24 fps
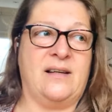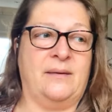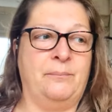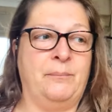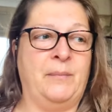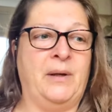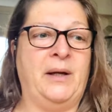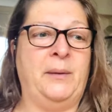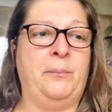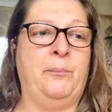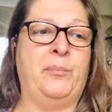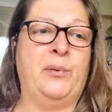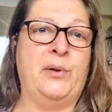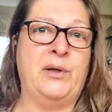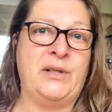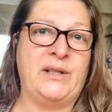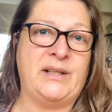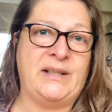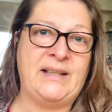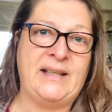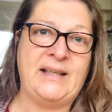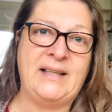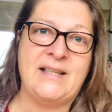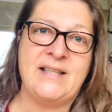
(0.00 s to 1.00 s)
My
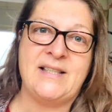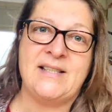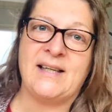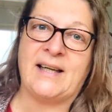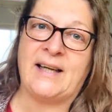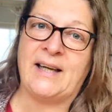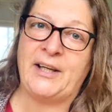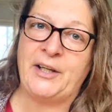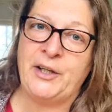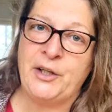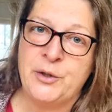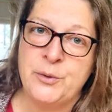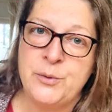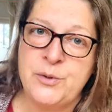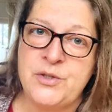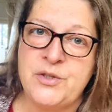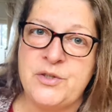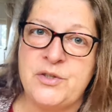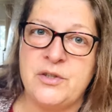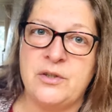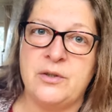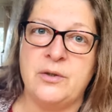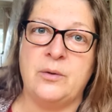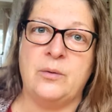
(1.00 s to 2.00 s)
body needed to get
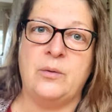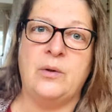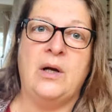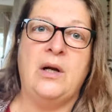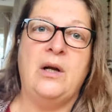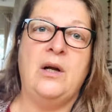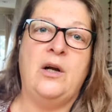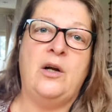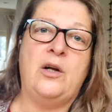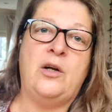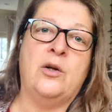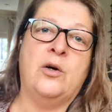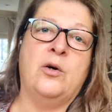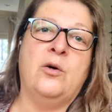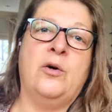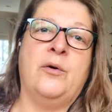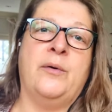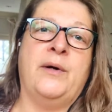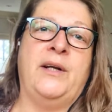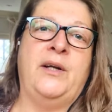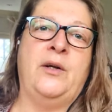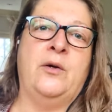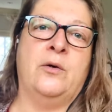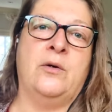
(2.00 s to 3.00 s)
used to
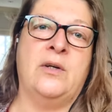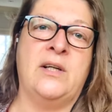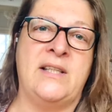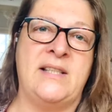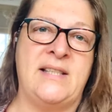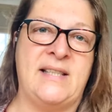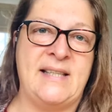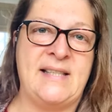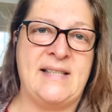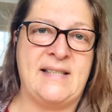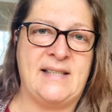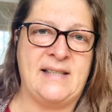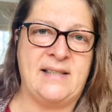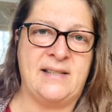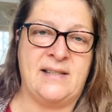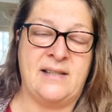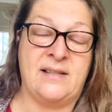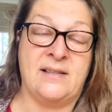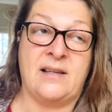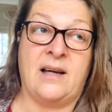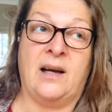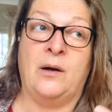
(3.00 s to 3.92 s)
longer and longer distances.